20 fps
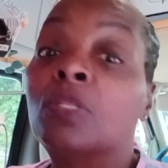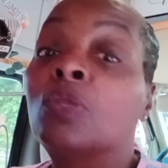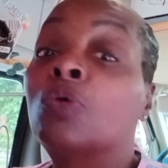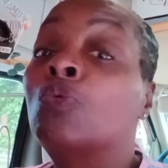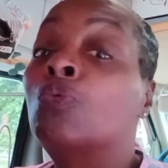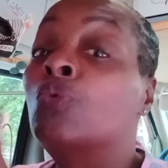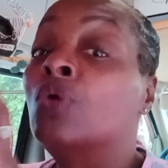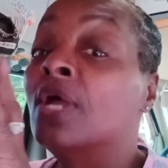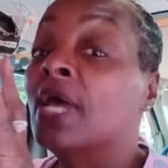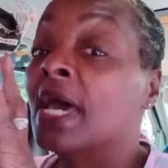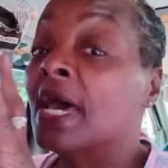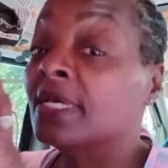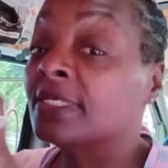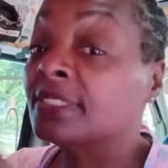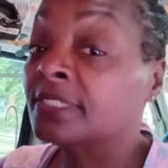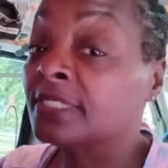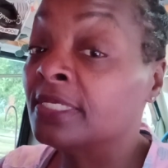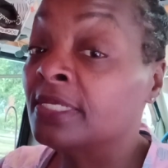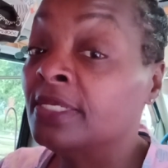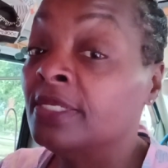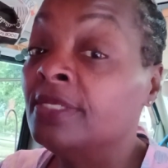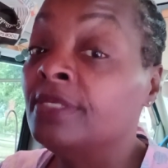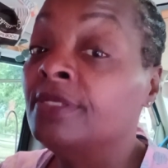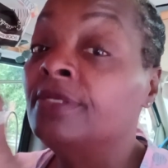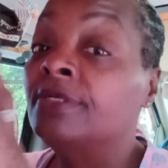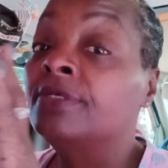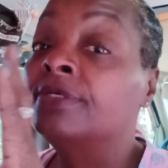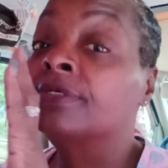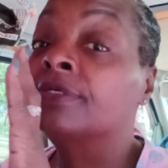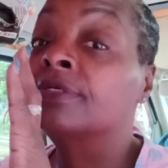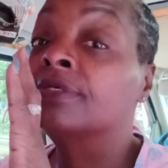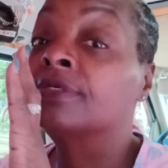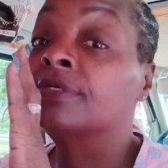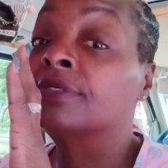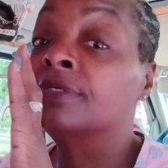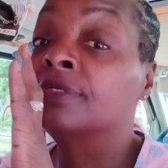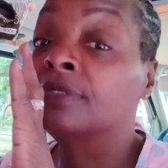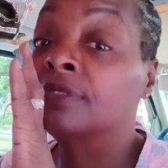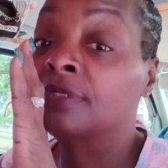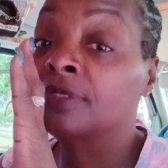Where I see
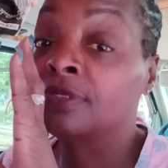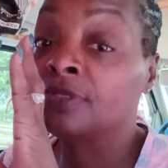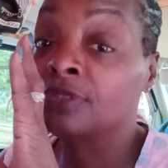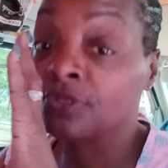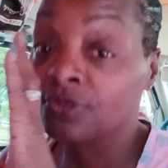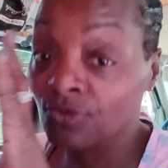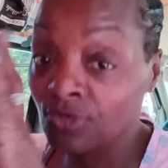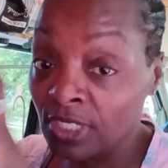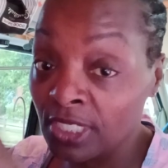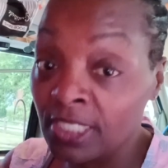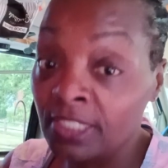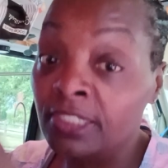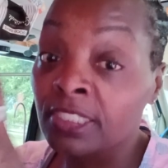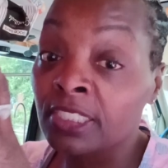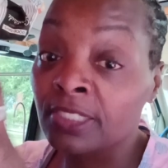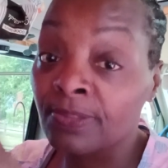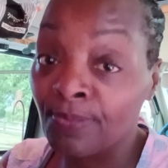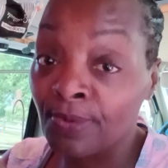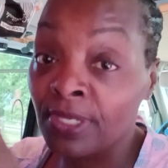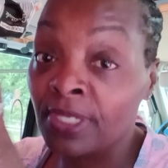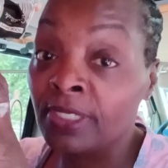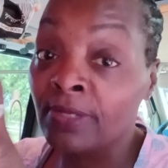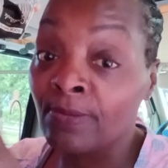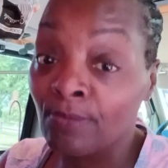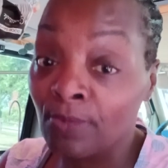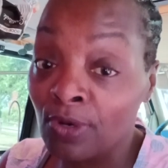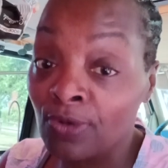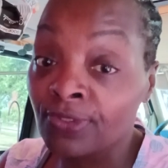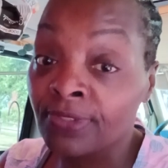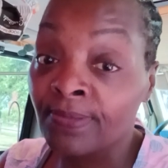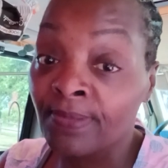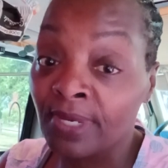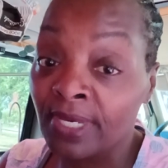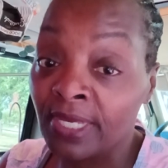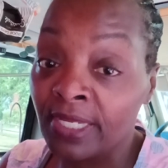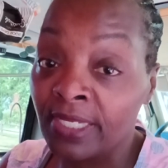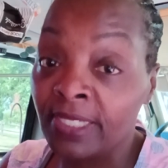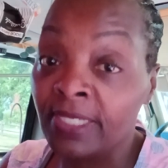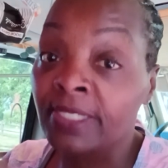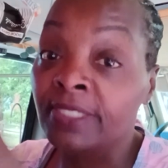you need to spend the most
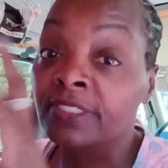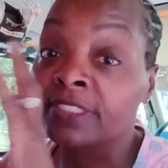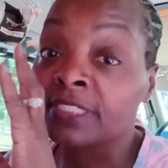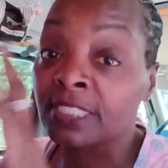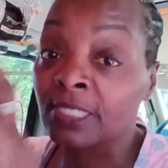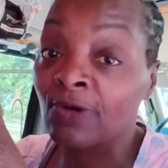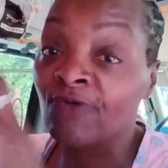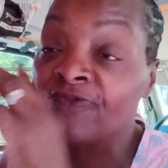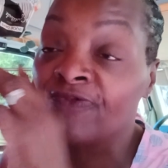money so